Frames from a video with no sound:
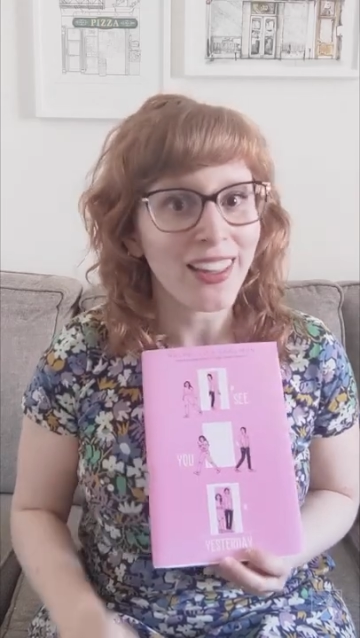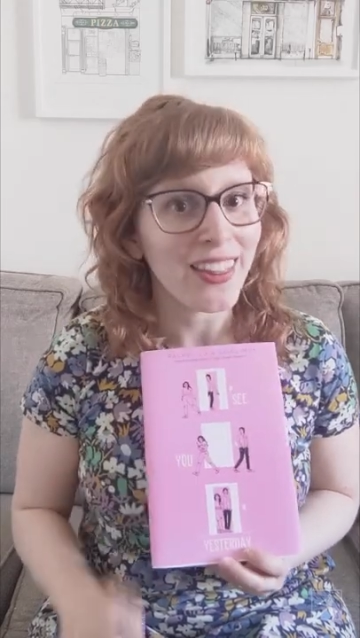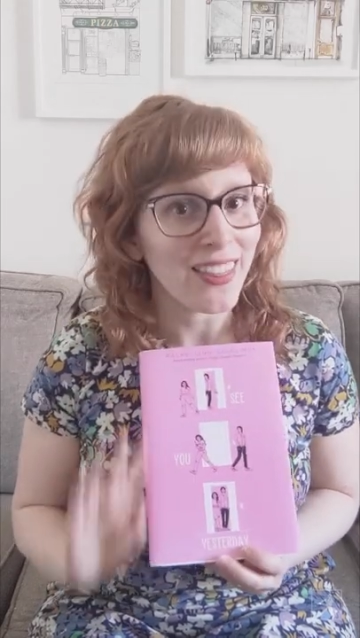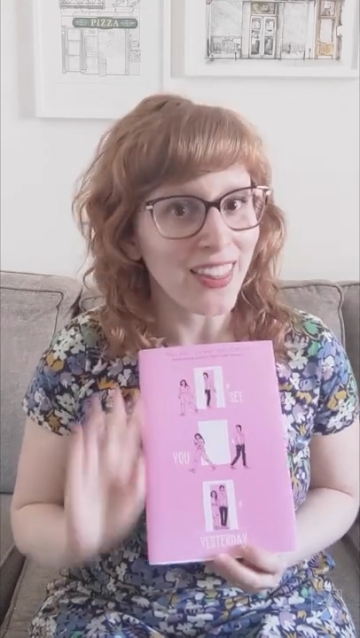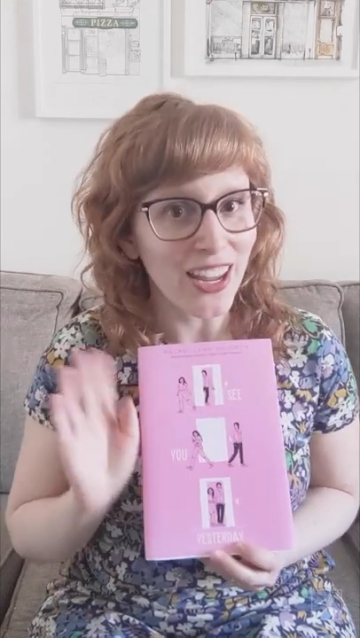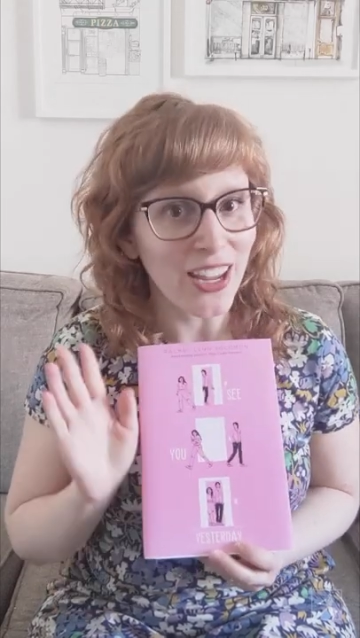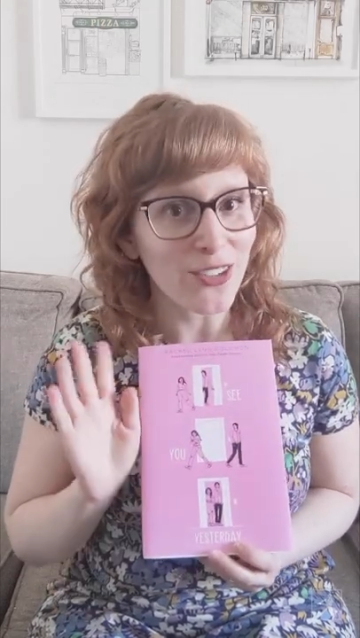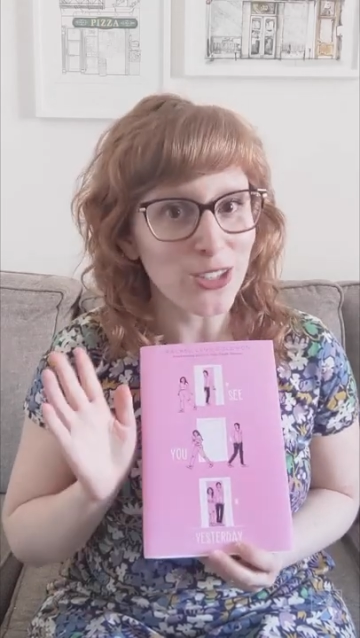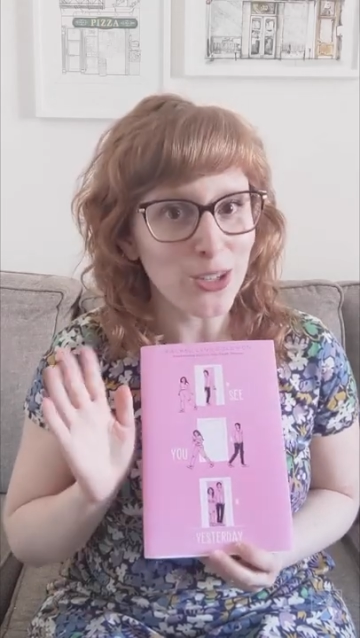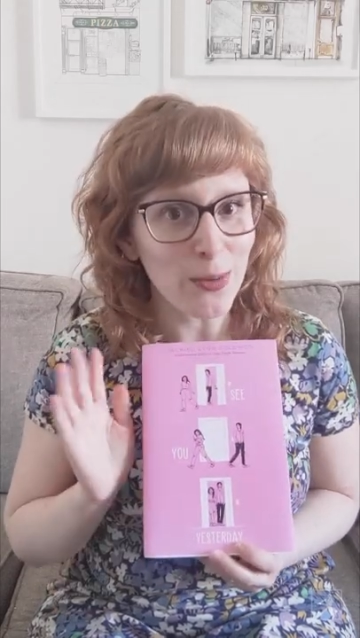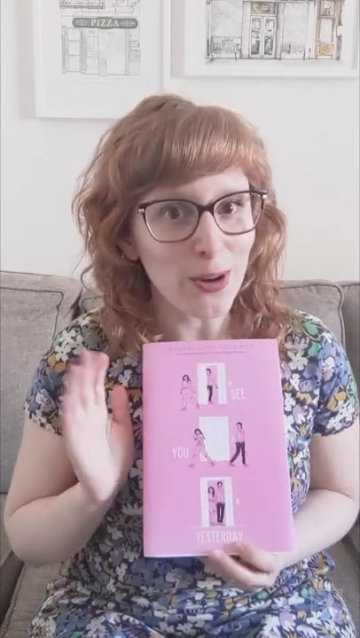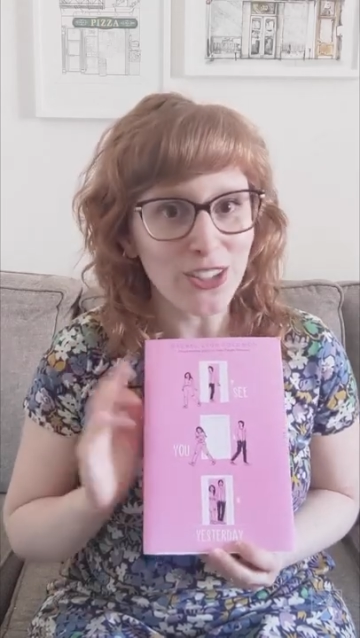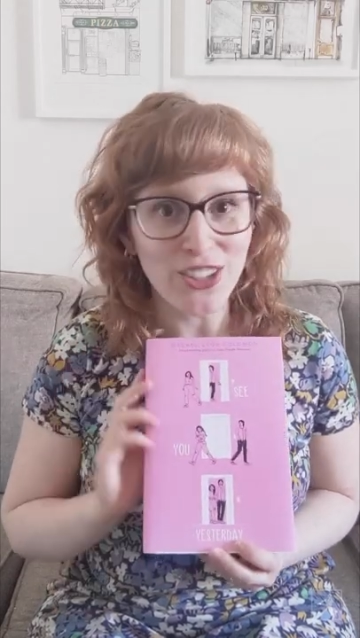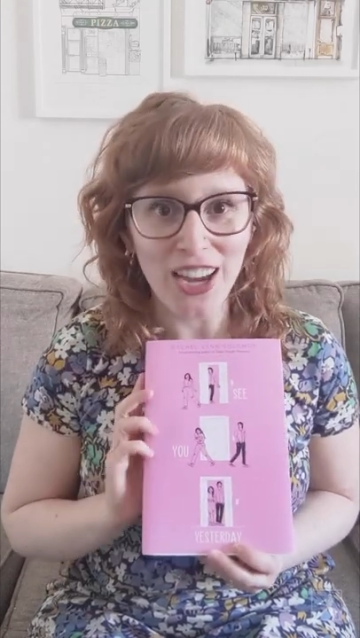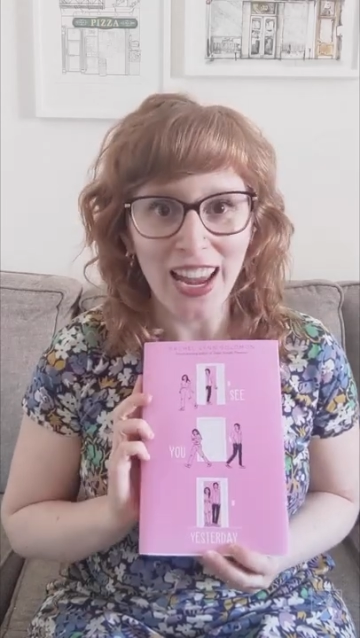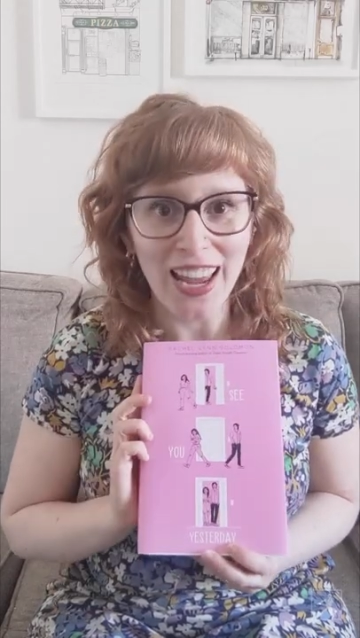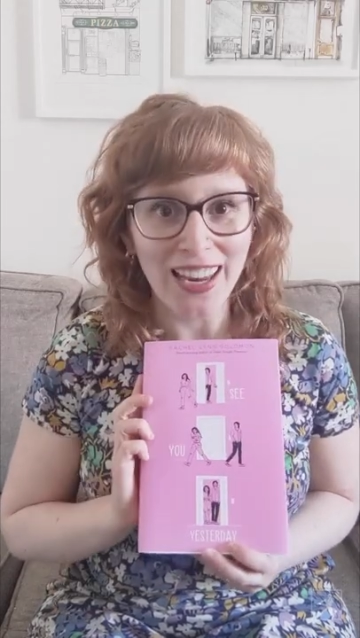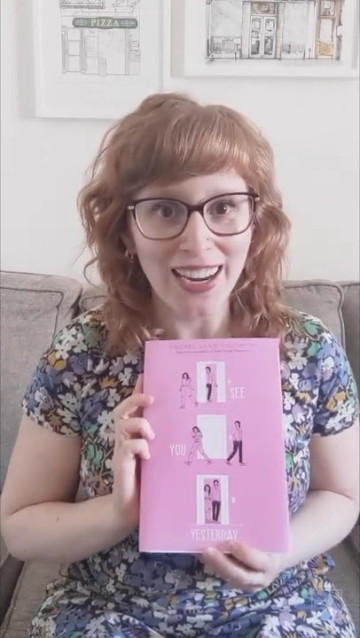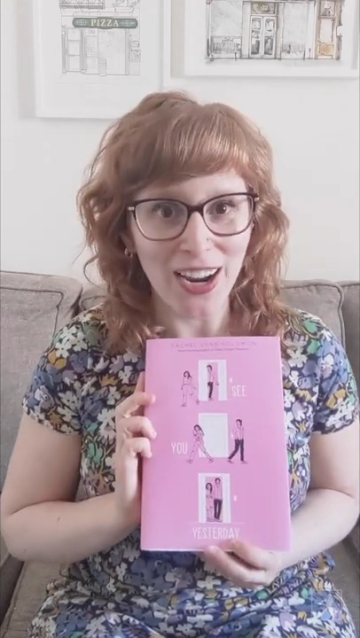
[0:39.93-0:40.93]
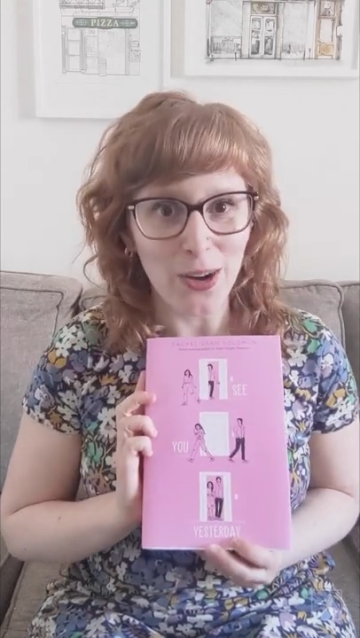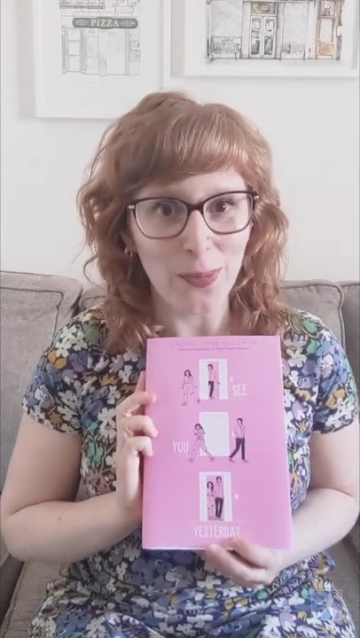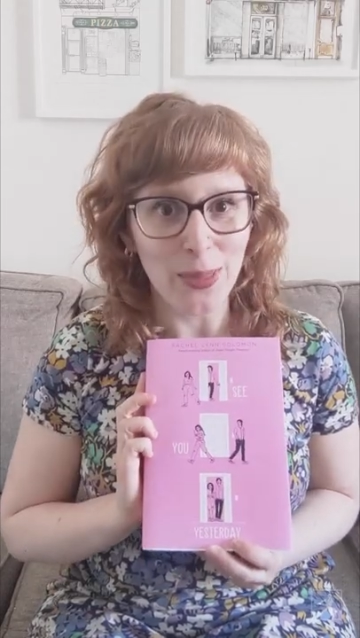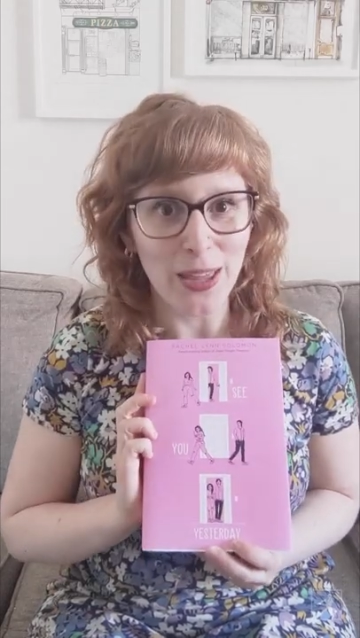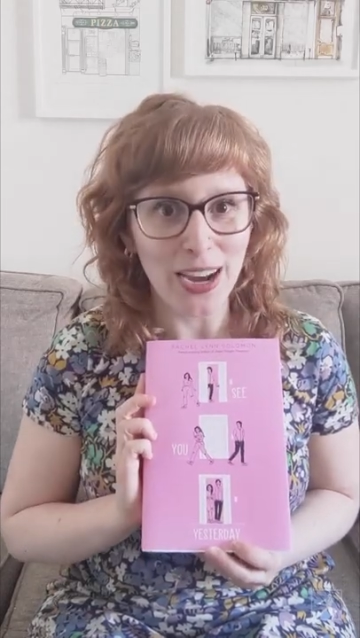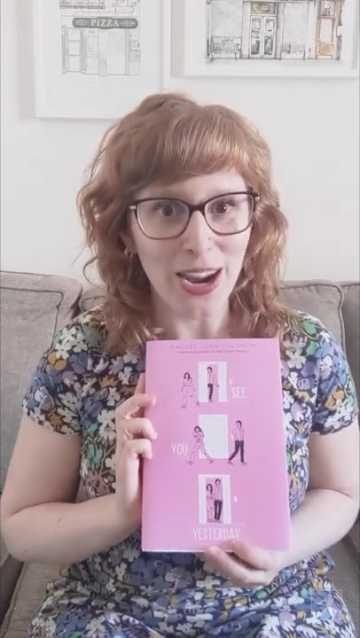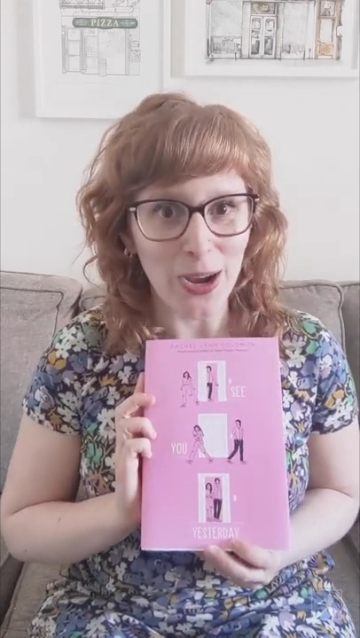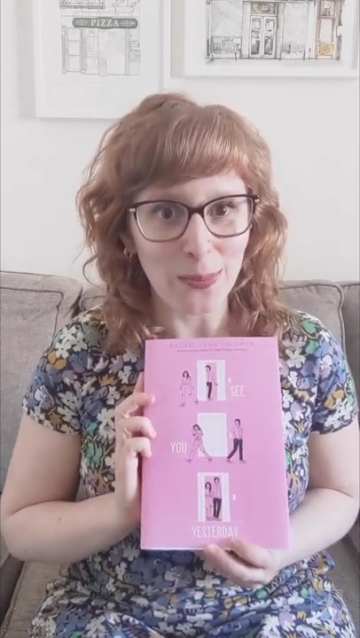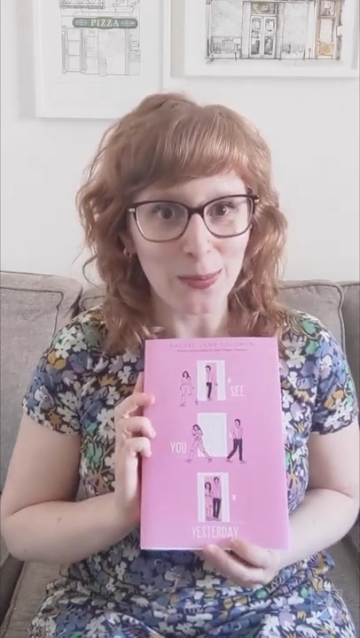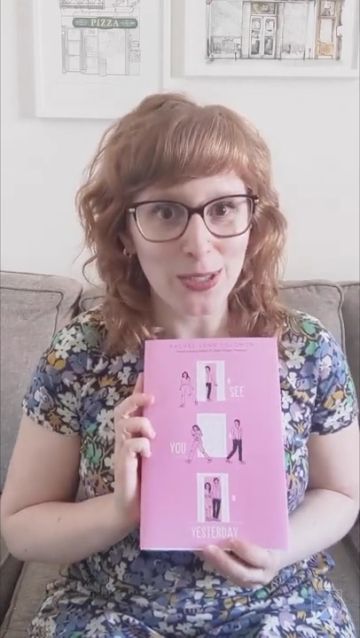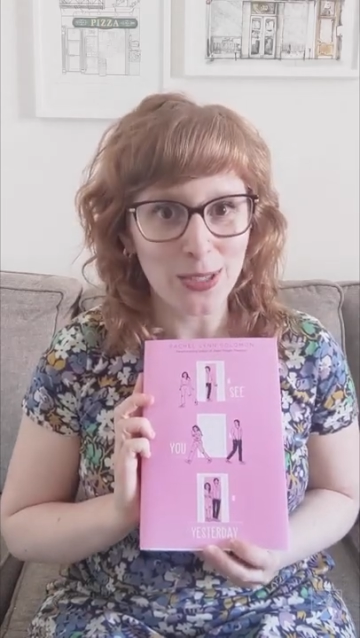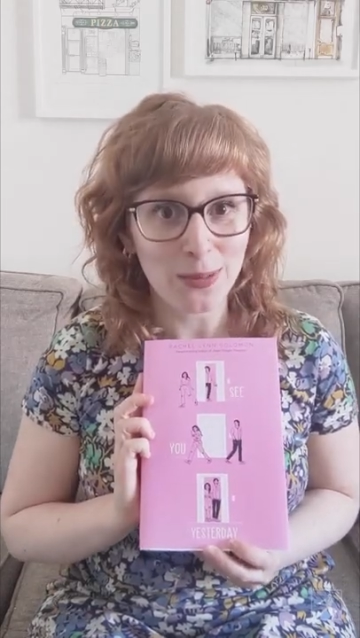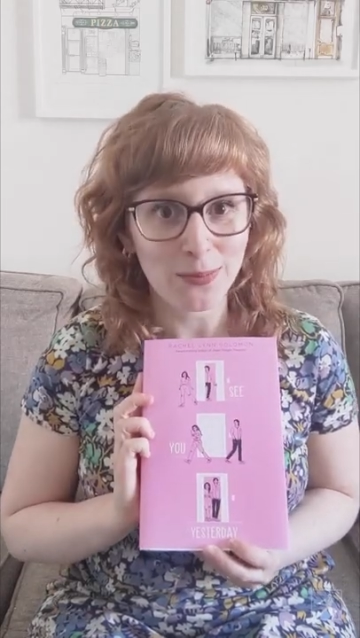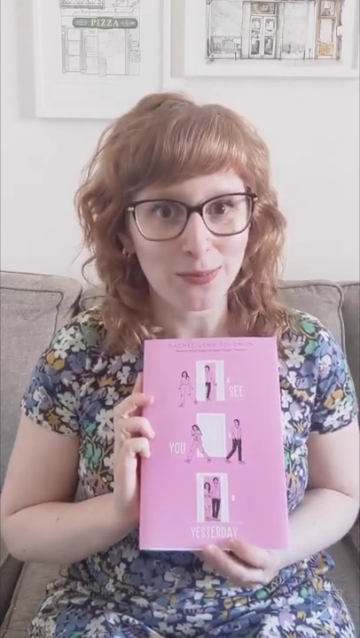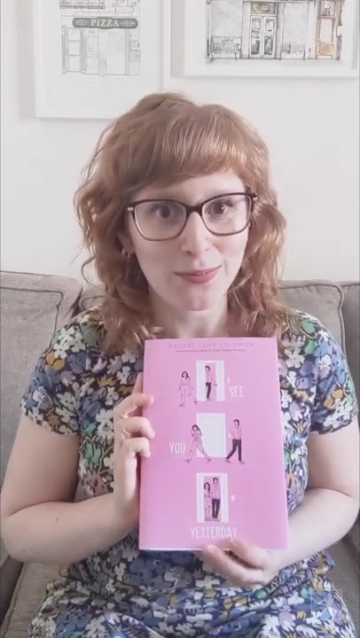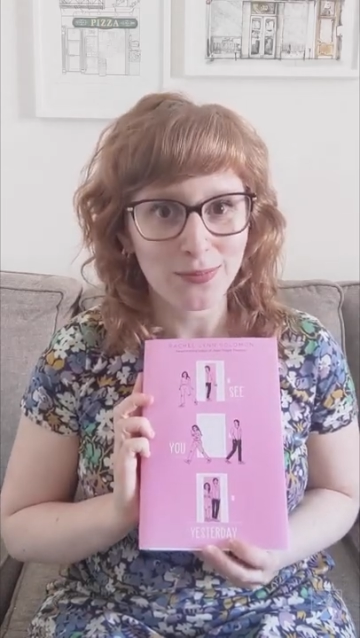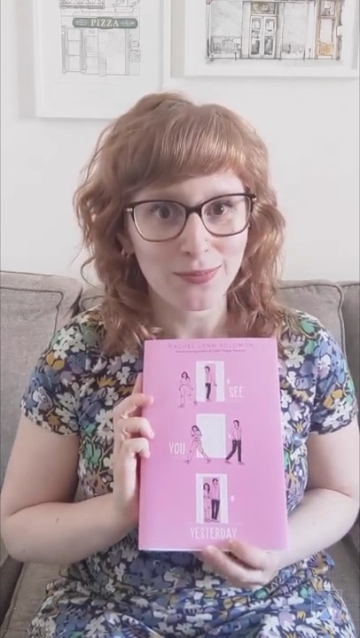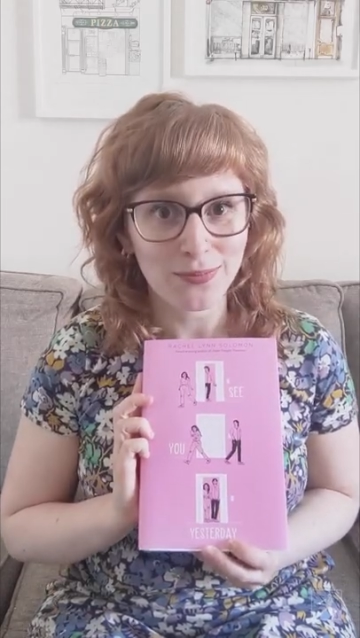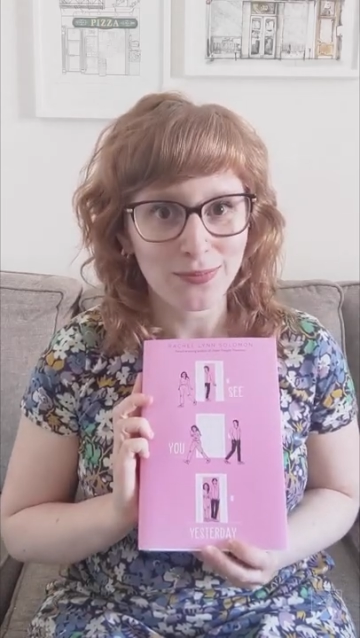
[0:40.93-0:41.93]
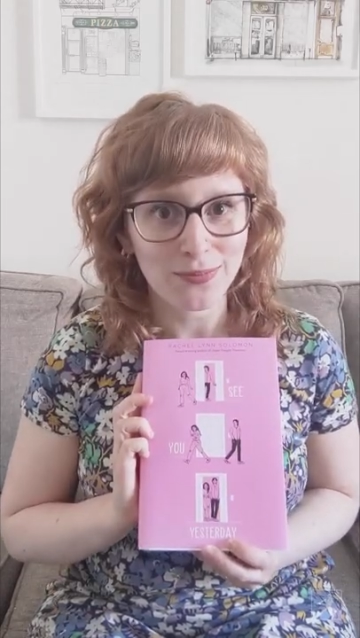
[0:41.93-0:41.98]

Thank you so much, and I hope that helps.